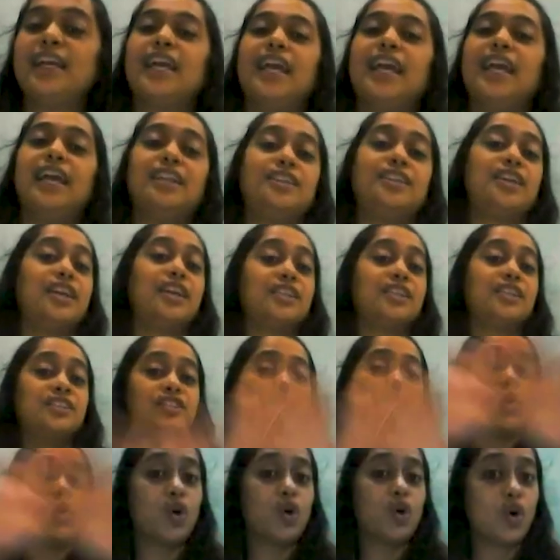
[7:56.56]
it does
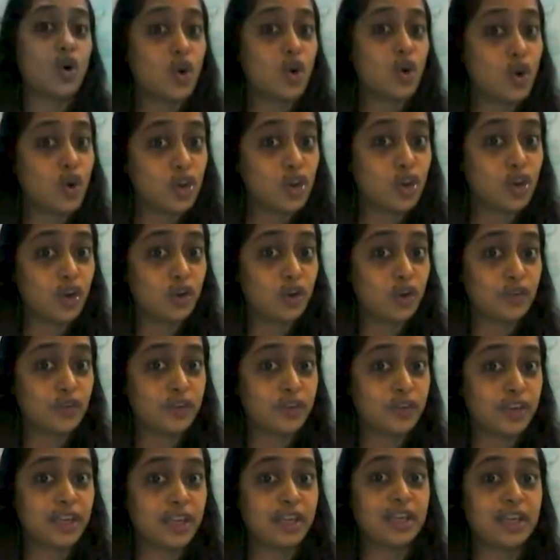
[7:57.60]
all of
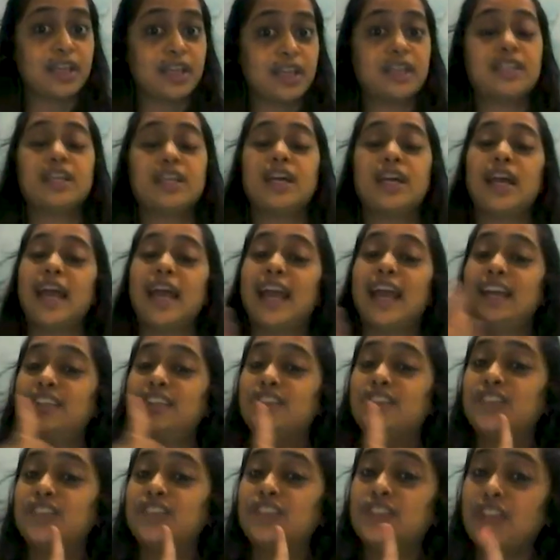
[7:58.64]
it
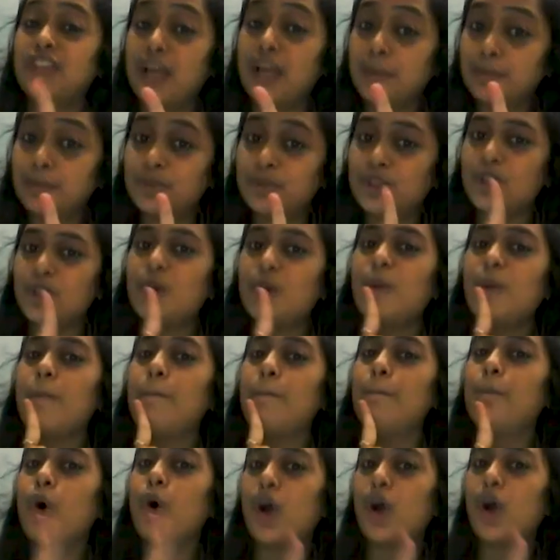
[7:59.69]
except
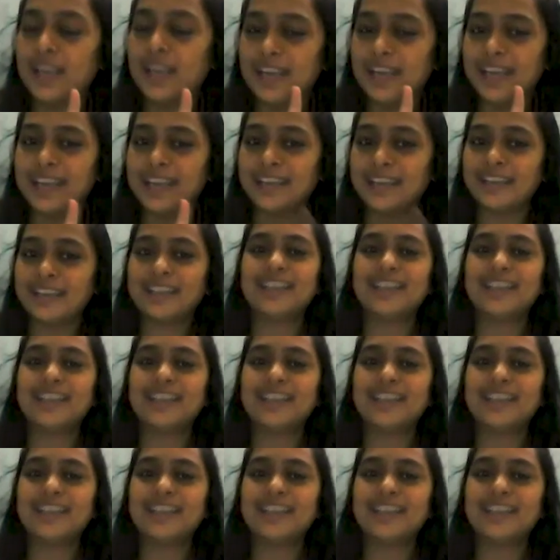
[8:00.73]
boiling.